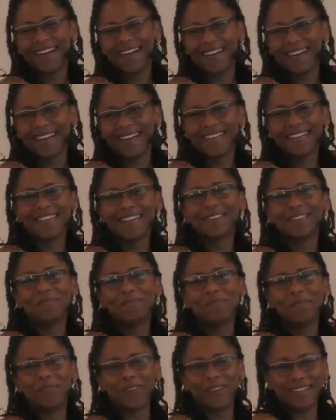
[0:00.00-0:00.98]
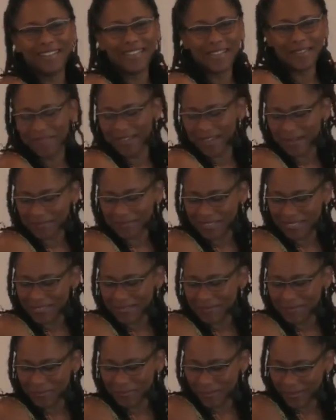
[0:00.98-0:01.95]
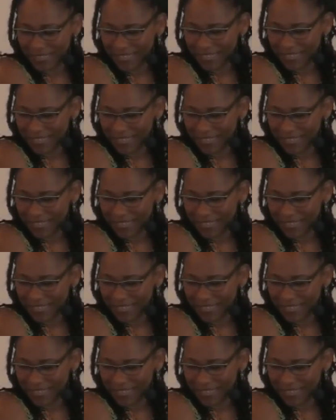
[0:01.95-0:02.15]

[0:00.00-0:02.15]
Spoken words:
Good morning, family. Good morning.